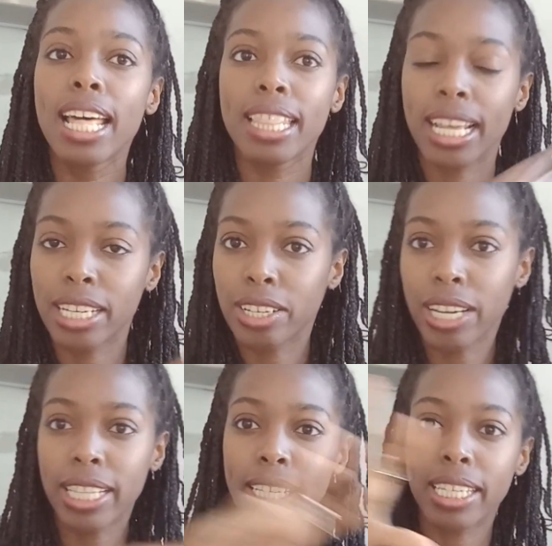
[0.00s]
that
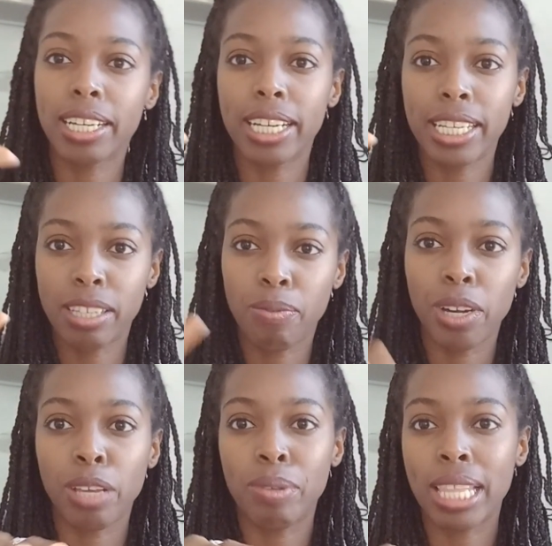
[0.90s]
during the series of
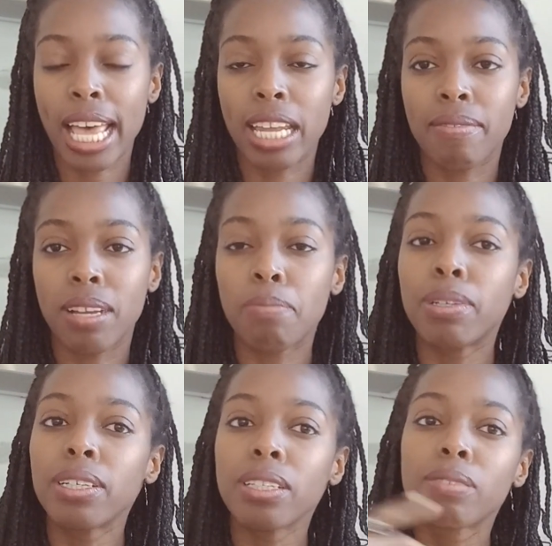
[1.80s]
working with negative
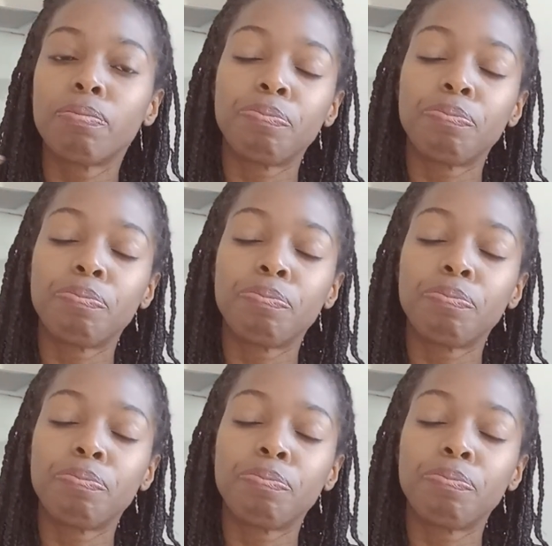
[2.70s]
numbers,